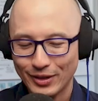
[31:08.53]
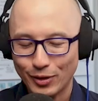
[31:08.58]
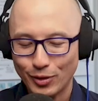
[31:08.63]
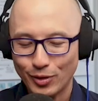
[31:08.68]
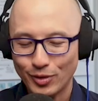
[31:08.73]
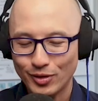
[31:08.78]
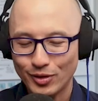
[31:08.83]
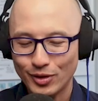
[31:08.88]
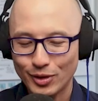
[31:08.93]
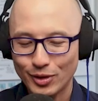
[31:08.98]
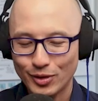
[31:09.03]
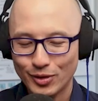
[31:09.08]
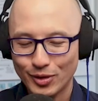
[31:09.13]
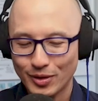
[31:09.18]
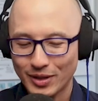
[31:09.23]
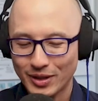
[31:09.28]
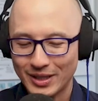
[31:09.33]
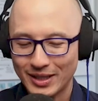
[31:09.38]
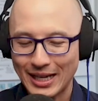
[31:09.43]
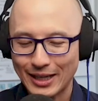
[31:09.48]
due to a
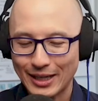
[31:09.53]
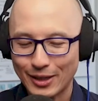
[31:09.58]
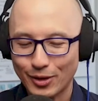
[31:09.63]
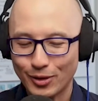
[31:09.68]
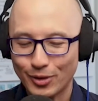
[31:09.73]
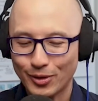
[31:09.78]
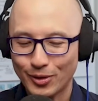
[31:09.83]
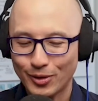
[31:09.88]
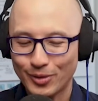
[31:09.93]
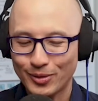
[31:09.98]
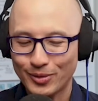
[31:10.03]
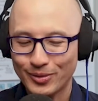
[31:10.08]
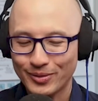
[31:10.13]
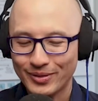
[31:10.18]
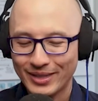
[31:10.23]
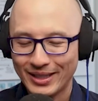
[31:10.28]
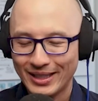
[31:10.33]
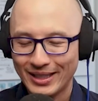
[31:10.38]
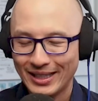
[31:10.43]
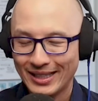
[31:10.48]
technical
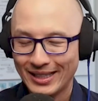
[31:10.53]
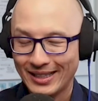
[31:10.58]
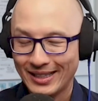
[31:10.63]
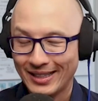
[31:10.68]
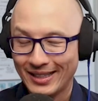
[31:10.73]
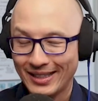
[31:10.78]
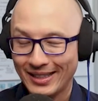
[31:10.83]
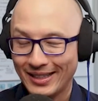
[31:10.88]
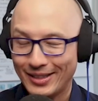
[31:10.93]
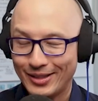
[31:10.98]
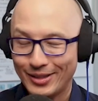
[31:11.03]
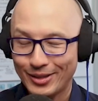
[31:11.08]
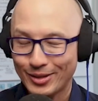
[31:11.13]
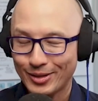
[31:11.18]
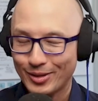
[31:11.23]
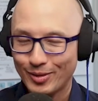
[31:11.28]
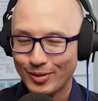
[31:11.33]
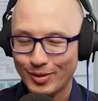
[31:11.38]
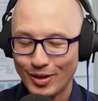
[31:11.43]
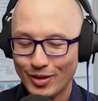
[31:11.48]
just
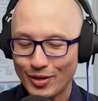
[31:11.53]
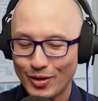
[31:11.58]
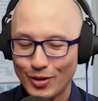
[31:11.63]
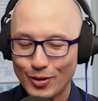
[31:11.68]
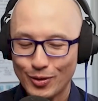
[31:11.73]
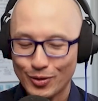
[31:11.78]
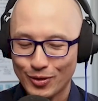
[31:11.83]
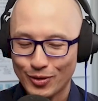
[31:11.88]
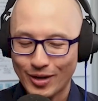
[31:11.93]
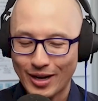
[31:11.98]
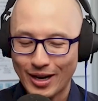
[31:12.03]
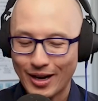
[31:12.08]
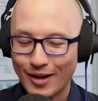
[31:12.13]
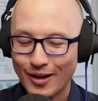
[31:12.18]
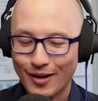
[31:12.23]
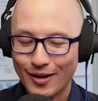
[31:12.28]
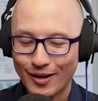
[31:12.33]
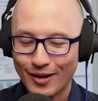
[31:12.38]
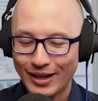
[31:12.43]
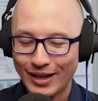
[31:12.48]
user
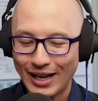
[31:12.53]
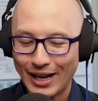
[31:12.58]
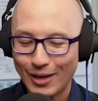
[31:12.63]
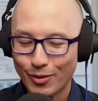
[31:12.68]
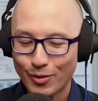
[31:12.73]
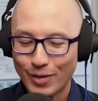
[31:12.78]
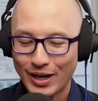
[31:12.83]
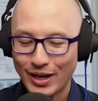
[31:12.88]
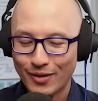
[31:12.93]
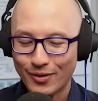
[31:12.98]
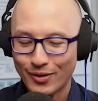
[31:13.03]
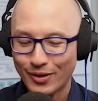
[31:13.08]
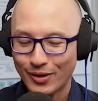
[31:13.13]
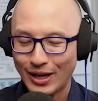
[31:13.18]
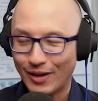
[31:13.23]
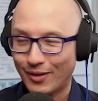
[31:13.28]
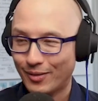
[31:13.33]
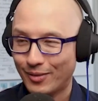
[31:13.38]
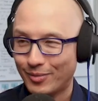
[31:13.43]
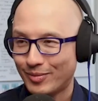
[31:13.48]
error,
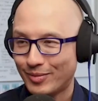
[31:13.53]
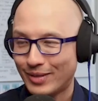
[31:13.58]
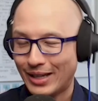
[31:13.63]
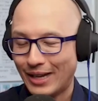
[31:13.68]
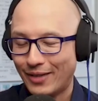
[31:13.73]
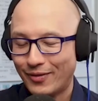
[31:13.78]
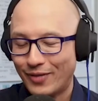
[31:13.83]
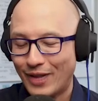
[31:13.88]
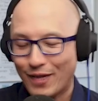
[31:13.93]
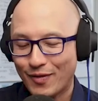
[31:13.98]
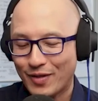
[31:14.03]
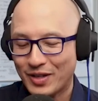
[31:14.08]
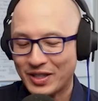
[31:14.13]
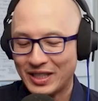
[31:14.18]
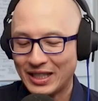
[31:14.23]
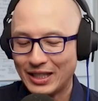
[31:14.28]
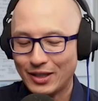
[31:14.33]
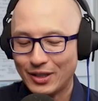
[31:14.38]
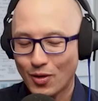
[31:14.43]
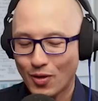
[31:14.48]
I've never
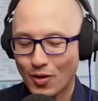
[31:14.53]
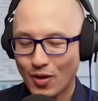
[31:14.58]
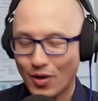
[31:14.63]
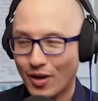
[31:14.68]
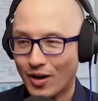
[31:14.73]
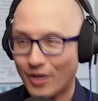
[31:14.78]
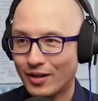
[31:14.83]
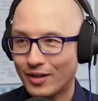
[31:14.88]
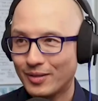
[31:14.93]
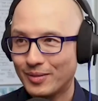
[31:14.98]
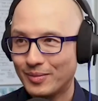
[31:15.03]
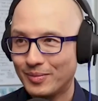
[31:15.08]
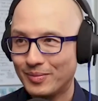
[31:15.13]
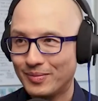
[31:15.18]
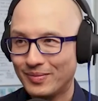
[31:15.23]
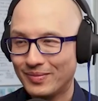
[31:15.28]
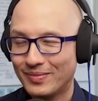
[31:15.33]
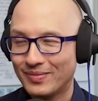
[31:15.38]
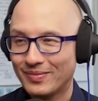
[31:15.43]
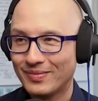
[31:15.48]
seen nor heard.
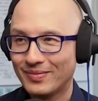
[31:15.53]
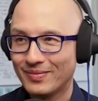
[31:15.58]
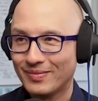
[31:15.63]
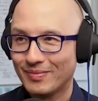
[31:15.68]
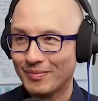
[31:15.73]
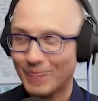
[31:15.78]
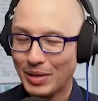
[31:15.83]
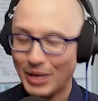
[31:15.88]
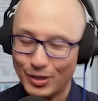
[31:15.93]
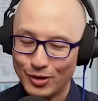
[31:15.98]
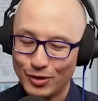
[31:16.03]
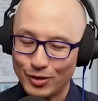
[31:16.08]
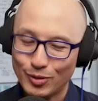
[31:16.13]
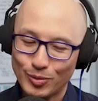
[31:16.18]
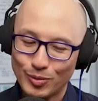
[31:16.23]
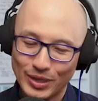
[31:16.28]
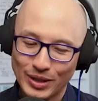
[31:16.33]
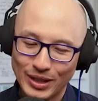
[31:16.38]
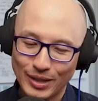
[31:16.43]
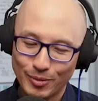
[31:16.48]
But I do
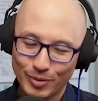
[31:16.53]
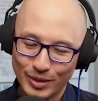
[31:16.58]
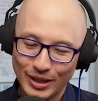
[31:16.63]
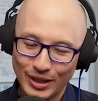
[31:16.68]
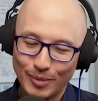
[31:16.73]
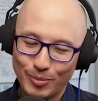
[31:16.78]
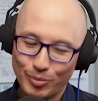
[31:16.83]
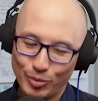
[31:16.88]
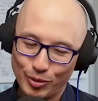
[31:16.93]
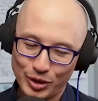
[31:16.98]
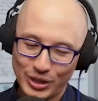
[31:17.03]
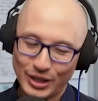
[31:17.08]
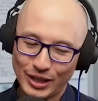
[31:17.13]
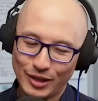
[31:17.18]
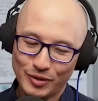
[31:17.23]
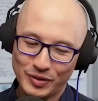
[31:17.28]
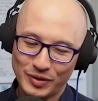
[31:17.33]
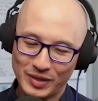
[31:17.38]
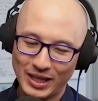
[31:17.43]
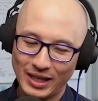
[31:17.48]
really, really appreciate you
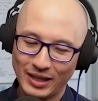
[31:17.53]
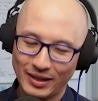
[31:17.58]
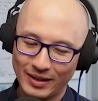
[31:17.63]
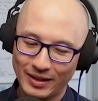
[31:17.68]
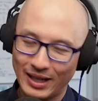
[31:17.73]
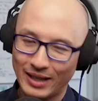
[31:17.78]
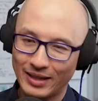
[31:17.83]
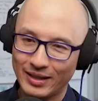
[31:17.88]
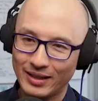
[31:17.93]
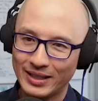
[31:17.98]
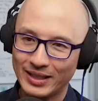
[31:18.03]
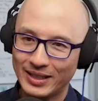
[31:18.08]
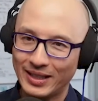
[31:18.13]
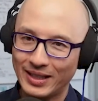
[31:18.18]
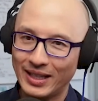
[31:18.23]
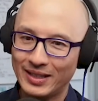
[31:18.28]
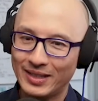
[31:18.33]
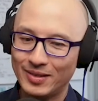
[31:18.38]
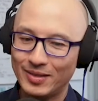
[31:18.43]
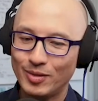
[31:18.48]
saying that.
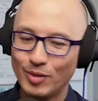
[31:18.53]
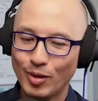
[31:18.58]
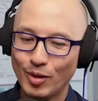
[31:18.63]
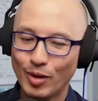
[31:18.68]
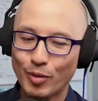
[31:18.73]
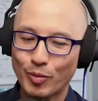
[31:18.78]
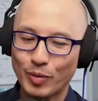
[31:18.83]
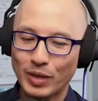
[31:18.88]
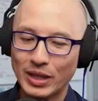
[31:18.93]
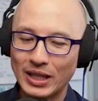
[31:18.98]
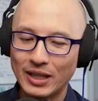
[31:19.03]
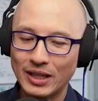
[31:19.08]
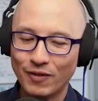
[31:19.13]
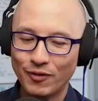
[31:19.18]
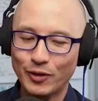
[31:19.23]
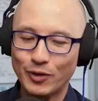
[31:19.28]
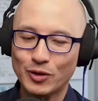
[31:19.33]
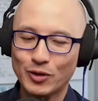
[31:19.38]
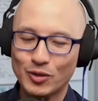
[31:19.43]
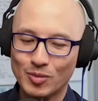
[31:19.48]
It really
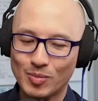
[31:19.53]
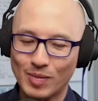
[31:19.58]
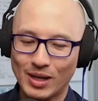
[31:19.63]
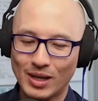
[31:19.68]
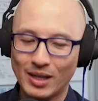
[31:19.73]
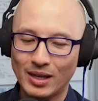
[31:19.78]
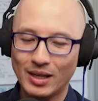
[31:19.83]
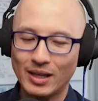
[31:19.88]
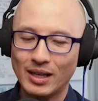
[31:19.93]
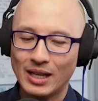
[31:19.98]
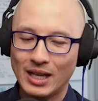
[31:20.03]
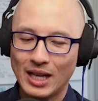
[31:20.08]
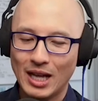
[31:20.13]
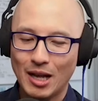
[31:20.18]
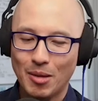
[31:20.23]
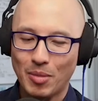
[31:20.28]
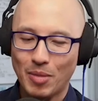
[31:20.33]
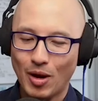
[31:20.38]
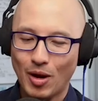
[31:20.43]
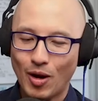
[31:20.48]
fills my
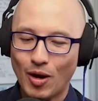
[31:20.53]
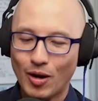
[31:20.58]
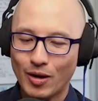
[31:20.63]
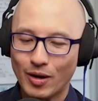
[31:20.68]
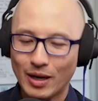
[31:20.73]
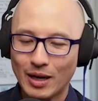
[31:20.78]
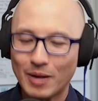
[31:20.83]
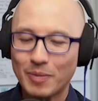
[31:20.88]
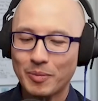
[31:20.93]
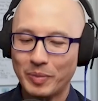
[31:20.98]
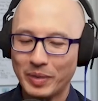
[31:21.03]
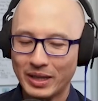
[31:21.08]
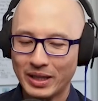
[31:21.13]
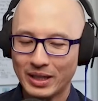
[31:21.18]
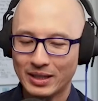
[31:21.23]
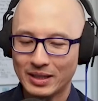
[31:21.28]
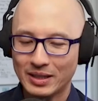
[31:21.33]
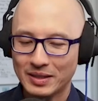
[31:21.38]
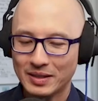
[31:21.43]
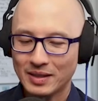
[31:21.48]
heart up,
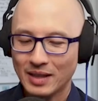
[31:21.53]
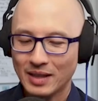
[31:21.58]
because